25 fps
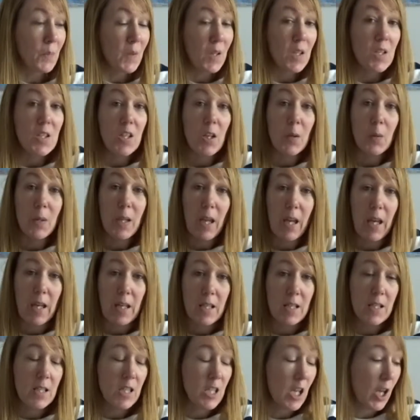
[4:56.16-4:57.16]
So yeah,
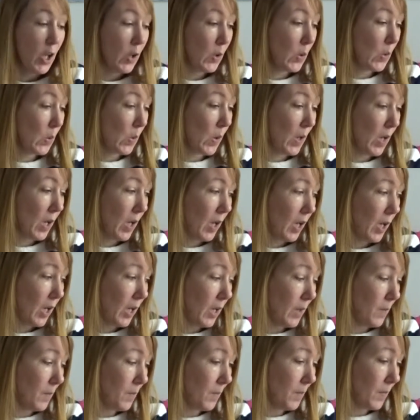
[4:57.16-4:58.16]

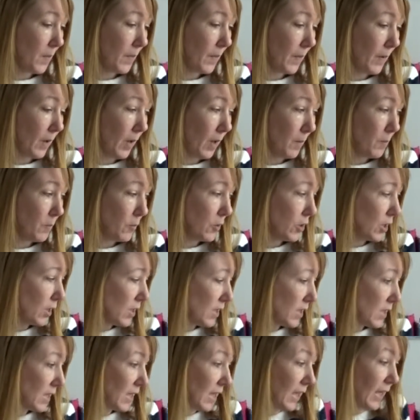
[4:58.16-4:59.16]
I'm
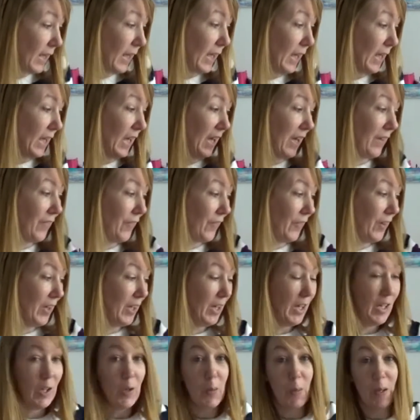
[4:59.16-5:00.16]
just gonna have
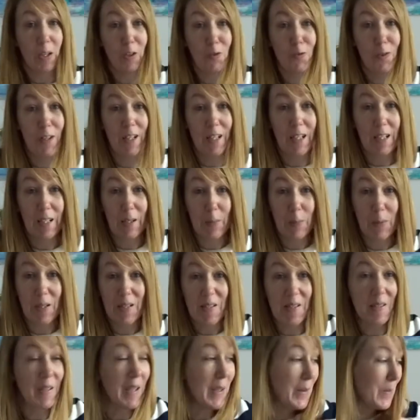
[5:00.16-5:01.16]
a quick drink and a
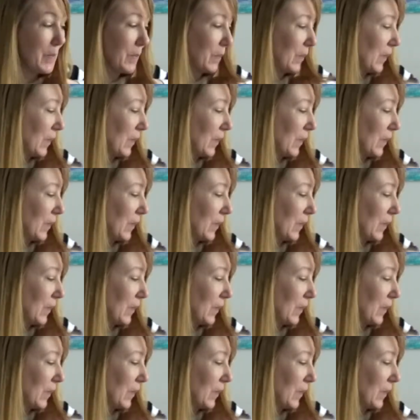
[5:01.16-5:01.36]
biscuit.